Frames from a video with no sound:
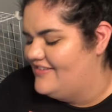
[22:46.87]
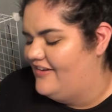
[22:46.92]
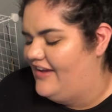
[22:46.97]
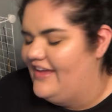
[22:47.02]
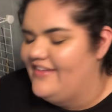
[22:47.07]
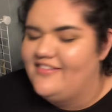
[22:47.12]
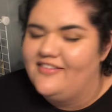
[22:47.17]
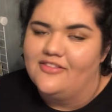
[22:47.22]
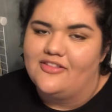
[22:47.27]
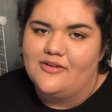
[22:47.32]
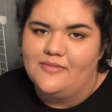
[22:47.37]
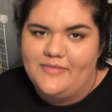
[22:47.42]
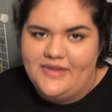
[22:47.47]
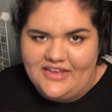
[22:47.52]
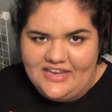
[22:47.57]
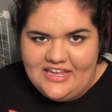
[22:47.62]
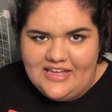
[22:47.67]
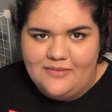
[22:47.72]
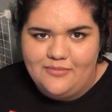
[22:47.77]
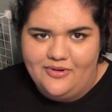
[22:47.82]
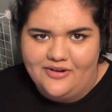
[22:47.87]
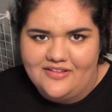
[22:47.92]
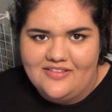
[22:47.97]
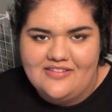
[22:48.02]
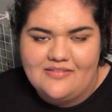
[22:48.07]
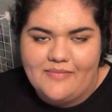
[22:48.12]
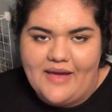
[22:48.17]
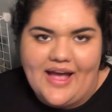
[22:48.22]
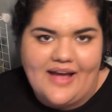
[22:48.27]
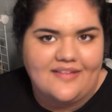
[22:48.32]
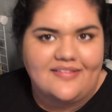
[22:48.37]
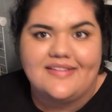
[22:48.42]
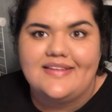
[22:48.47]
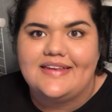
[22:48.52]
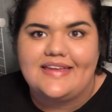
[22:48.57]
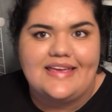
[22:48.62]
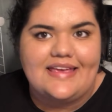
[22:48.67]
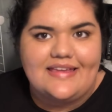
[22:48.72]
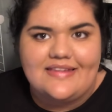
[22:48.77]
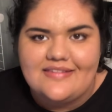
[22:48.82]
Okay, so they're meeting Prince Maxon.
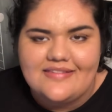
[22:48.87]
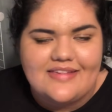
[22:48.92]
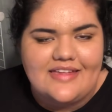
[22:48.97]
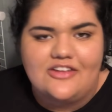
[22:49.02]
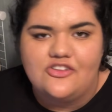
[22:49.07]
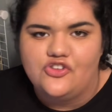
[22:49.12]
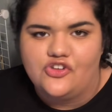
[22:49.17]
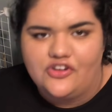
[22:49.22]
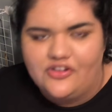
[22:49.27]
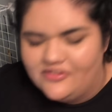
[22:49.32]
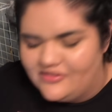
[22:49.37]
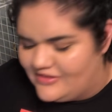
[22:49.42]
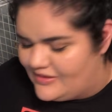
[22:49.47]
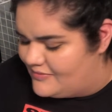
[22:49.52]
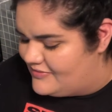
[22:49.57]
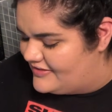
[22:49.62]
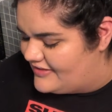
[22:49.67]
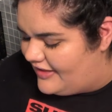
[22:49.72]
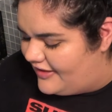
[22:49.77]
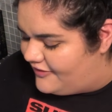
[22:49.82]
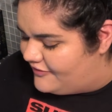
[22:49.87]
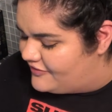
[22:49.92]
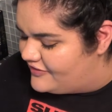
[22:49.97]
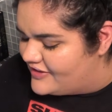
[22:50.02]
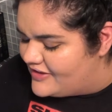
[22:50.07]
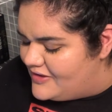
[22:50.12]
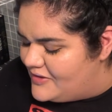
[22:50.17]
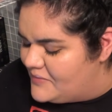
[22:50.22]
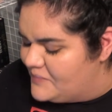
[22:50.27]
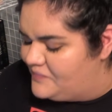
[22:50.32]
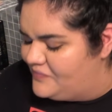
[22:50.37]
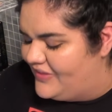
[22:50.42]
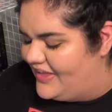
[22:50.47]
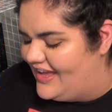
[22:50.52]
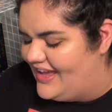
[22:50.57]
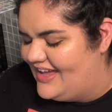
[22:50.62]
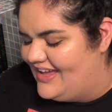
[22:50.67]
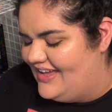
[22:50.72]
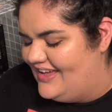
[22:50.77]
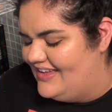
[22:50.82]
He's introduced himself,
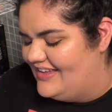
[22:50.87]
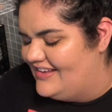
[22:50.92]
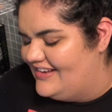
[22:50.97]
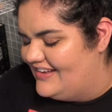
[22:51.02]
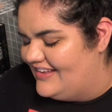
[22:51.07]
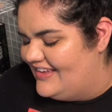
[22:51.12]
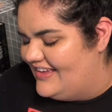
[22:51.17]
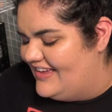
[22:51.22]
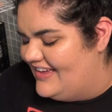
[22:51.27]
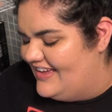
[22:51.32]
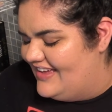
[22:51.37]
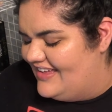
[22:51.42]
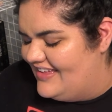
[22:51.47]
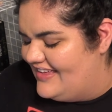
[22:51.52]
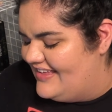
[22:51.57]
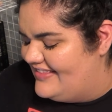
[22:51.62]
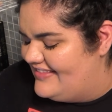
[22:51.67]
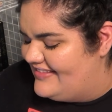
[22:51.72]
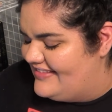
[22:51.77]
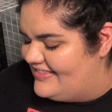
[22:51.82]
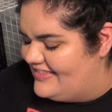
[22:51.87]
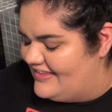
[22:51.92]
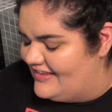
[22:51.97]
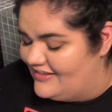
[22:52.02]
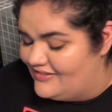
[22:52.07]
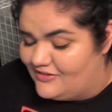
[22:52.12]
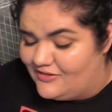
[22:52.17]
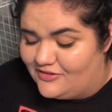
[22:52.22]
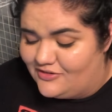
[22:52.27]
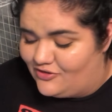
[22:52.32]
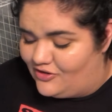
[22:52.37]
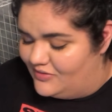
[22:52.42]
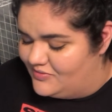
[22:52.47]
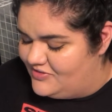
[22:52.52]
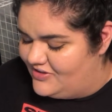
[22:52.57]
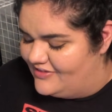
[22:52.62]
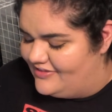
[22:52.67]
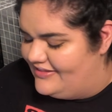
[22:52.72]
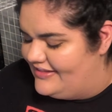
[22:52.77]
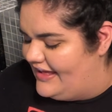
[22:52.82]
and it's the
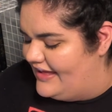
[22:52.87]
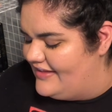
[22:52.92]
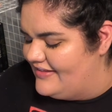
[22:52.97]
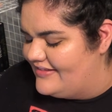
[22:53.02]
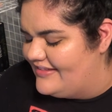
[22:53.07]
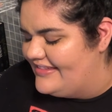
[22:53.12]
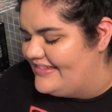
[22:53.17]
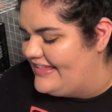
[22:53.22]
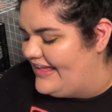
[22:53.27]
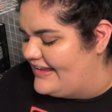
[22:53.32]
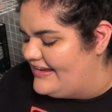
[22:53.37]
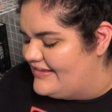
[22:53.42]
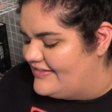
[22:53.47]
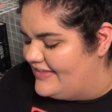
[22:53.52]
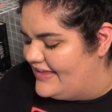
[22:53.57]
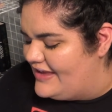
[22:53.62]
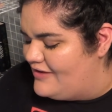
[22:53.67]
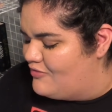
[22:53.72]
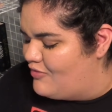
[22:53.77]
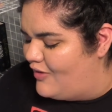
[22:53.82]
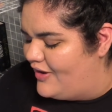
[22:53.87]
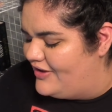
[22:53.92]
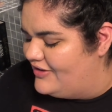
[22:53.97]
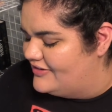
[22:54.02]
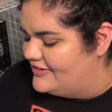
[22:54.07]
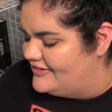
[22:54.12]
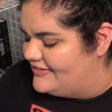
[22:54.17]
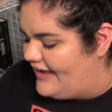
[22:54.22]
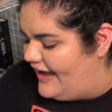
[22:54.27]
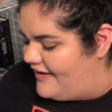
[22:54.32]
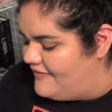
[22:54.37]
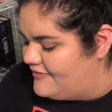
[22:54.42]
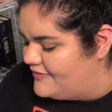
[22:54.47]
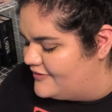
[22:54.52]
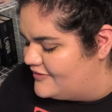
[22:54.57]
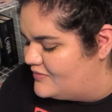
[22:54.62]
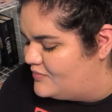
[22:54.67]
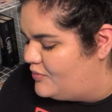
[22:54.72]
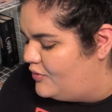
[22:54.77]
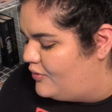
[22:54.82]
description says suddenly royal
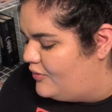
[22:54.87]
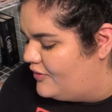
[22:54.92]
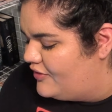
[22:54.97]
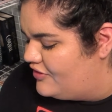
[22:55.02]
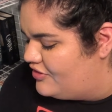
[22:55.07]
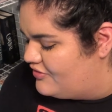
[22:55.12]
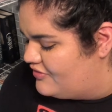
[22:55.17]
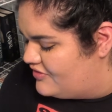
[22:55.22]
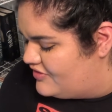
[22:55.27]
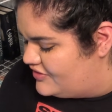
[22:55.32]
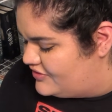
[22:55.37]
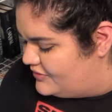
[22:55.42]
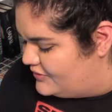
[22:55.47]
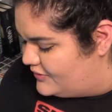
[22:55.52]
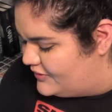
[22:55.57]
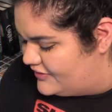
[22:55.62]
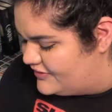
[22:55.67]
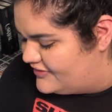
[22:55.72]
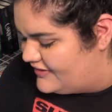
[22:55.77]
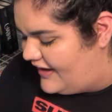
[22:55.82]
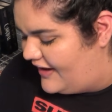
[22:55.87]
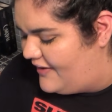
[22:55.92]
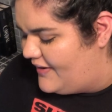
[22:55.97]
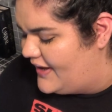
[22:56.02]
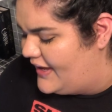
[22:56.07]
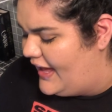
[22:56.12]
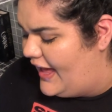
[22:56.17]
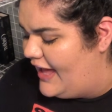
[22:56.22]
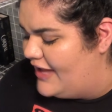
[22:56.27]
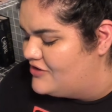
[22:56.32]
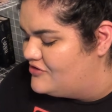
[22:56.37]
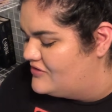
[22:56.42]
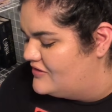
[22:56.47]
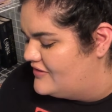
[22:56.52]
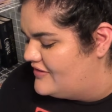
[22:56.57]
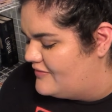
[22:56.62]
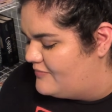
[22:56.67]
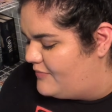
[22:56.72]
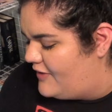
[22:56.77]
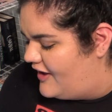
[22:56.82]
staffers pour through the doors carrying
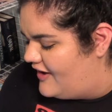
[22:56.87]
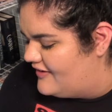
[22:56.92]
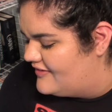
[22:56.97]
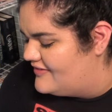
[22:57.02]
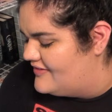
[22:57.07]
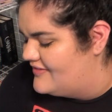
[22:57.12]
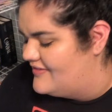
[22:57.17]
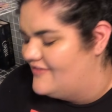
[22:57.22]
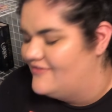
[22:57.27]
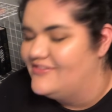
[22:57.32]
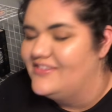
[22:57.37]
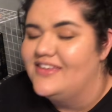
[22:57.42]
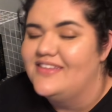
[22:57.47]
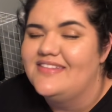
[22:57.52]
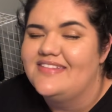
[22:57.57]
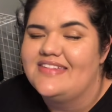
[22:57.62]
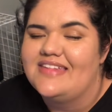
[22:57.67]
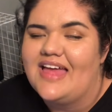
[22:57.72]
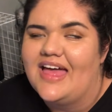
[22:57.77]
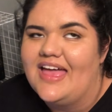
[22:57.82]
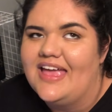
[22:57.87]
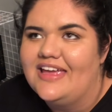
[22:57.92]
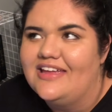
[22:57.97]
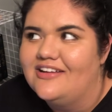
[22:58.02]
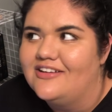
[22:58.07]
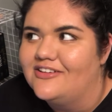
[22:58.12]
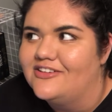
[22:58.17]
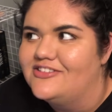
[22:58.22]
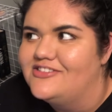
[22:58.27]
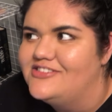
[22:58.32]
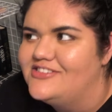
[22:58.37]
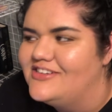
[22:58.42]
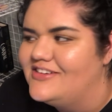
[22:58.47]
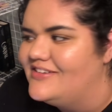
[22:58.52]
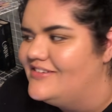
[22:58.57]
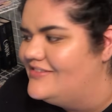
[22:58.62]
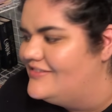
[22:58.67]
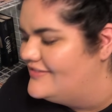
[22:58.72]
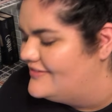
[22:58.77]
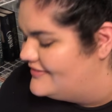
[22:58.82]
hundreds of boxes of designer
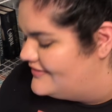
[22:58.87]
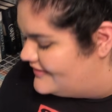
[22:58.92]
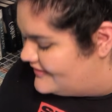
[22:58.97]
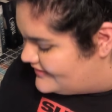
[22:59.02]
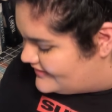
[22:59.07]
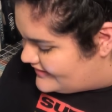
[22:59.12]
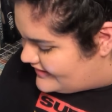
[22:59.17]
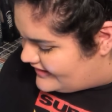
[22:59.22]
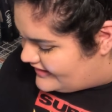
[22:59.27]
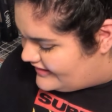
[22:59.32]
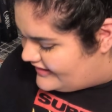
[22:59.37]
shoes.